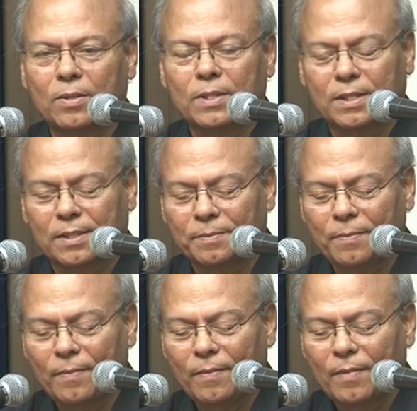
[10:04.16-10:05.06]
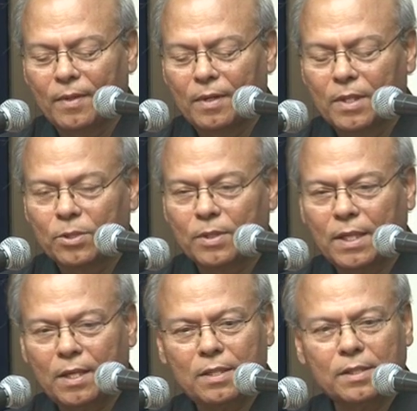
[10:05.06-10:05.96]
thoughts. So
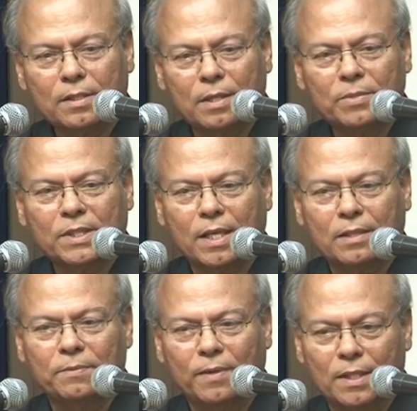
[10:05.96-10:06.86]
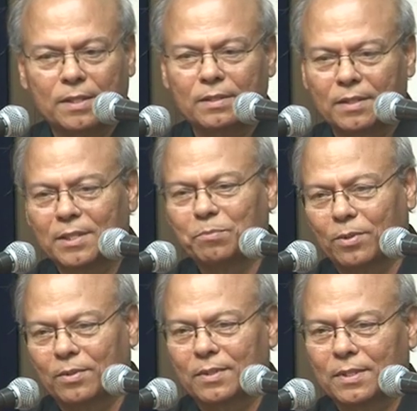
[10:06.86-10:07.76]
there is some sacrifice in this
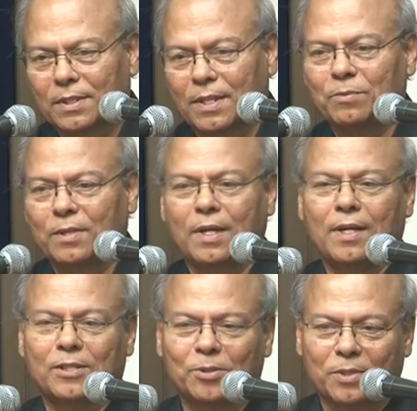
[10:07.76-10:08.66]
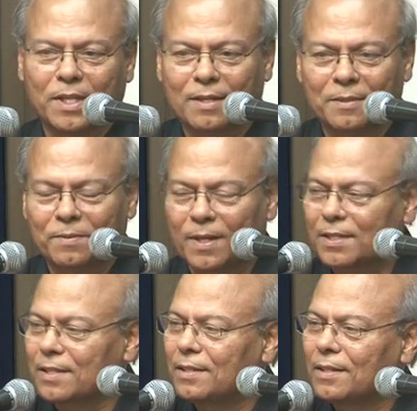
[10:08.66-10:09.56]
book. Someone has to
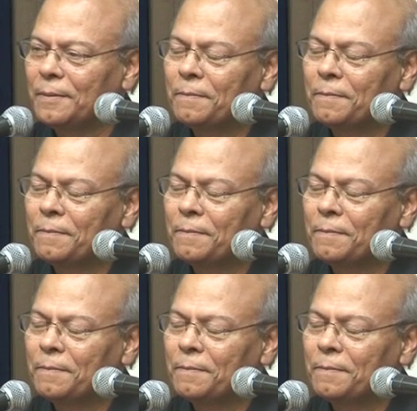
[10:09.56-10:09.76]
sacrifice it.